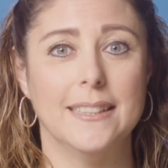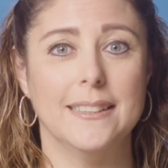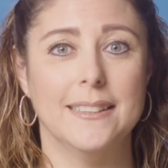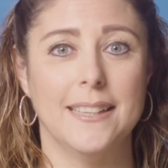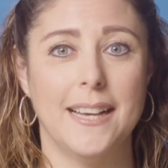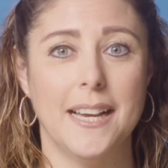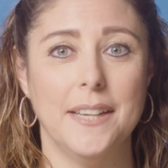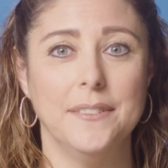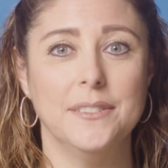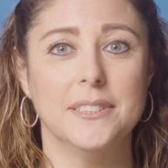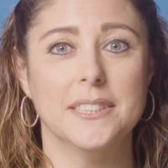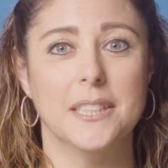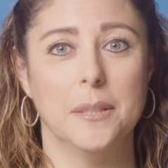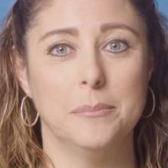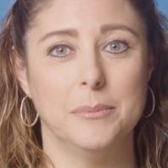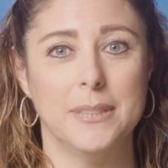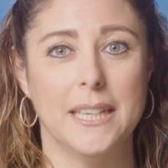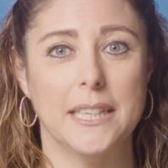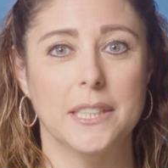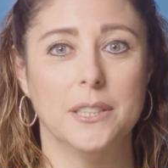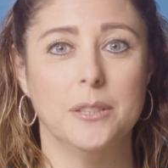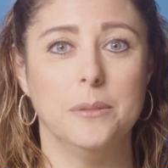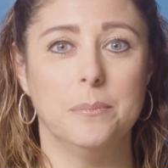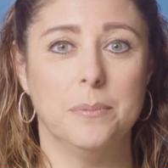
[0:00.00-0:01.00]
live
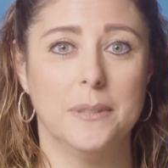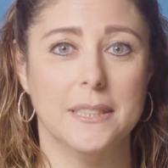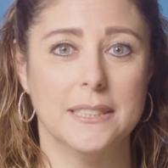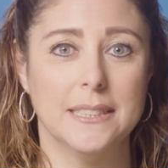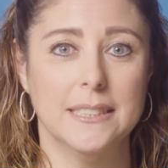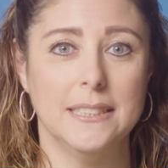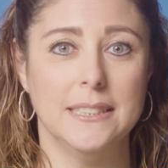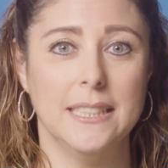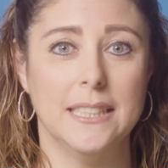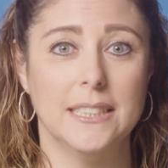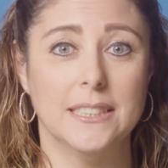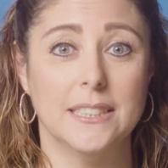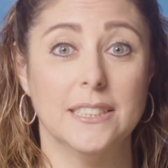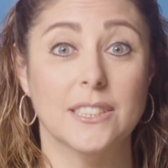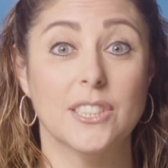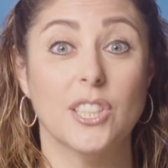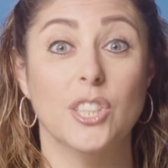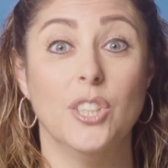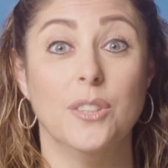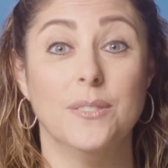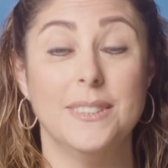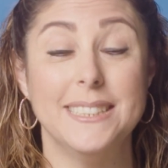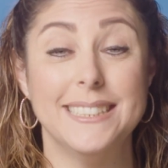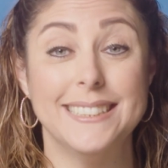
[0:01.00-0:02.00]
subtitle presentations in
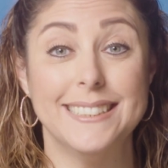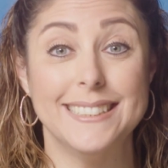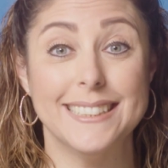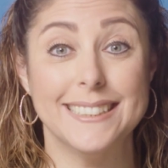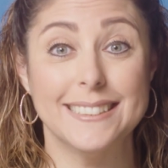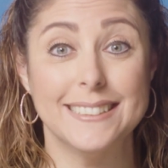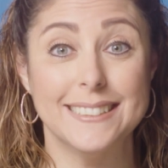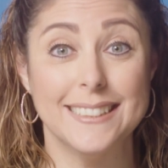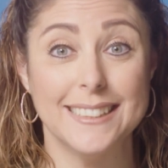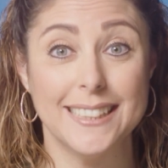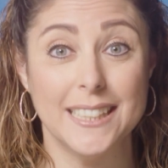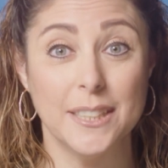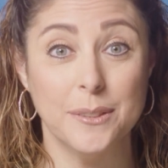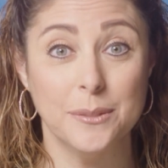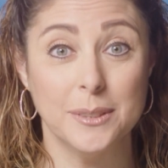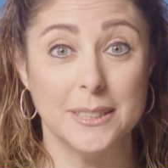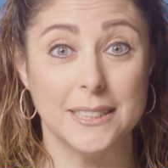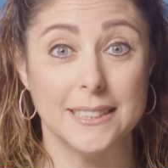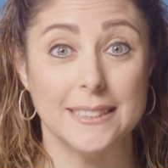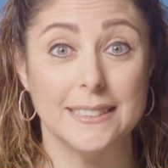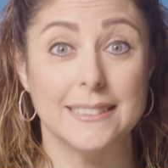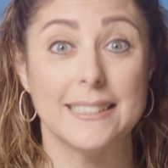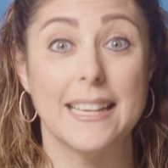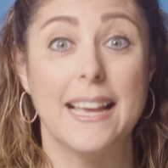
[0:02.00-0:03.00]
over 60
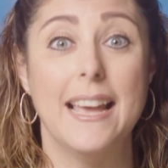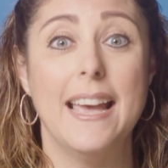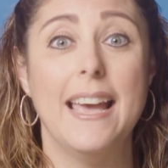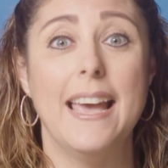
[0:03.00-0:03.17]
languages,